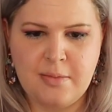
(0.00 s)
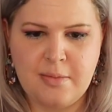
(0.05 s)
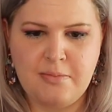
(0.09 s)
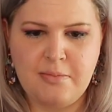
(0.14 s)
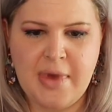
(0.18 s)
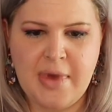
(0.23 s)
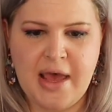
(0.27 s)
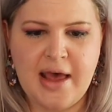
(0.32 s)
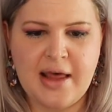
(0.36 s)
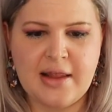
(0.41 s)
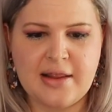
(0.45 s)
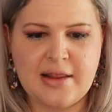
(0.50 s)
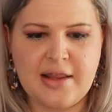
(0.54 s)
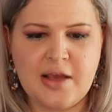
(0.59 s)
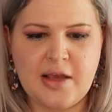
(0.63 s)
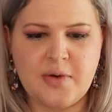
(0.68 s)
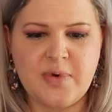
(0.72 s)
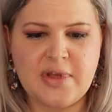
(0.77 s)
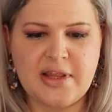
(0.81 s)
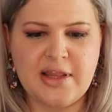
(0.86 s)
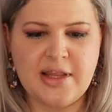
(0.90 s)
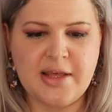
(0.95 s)
matte
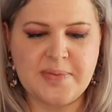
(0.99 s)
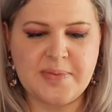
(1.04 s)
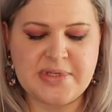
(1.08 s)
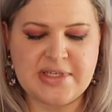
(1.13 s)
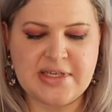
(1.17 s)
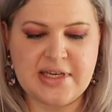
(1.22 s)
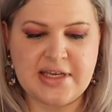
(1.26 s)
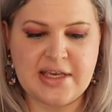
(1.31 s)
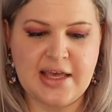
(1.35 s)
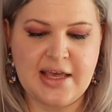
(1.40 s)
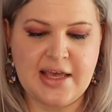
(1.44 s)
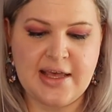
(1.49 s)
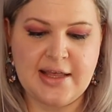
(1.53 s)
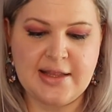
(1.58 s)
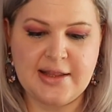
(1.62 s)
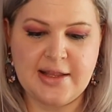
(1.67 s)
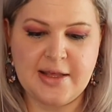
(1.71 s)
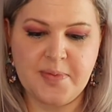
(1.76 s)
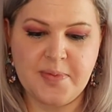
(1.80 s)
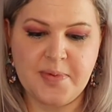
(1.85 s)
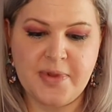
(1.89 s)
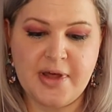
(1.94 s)
liquid lipstick and
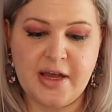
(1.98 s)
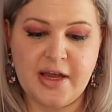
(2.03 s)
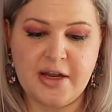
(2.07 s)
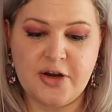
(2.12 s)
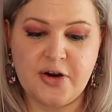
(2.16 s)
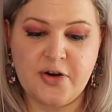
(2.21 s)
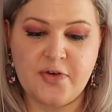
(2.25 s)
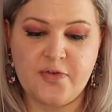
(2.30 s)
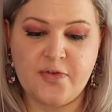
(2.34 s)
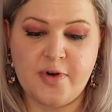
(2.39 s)
lip liner